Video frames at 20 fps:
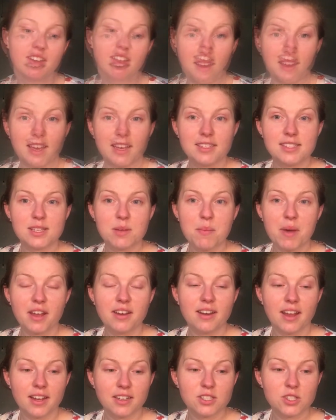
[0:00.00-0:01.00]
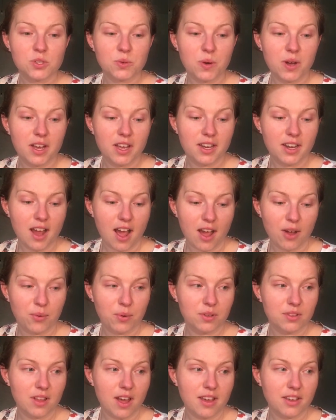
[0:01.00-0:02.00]
I guess in my next one, I
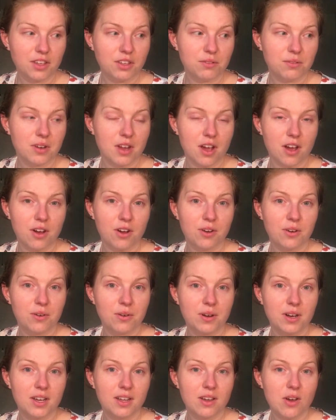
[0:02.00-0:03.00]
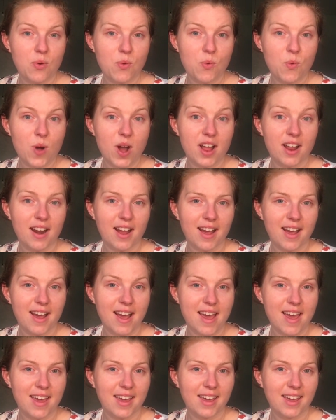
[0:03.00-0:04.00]
will let you know what
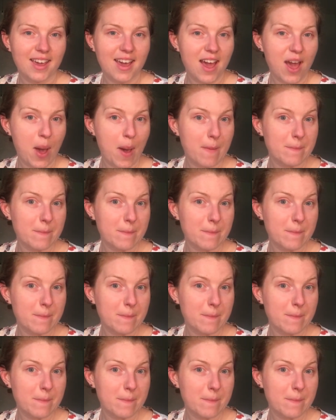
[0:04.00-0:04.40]
I